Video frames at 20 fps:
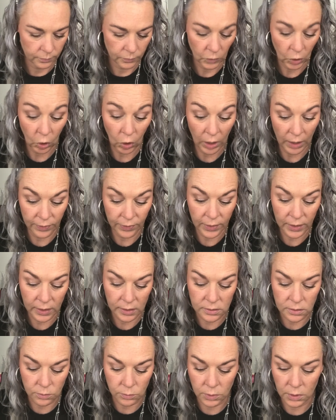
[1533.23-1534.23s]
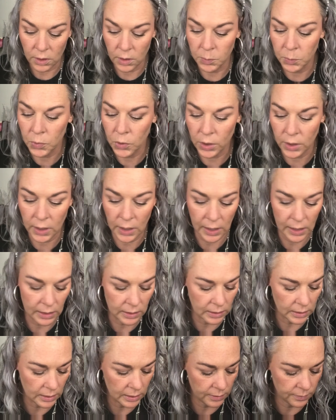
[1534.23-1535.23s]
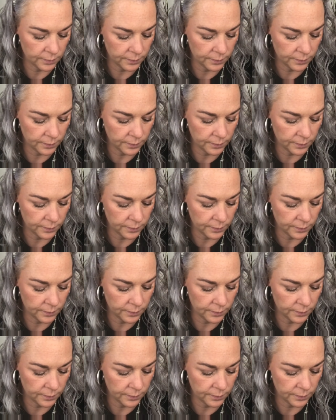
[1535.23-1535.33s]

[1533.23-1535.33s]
or I think it's a really pretty highlight.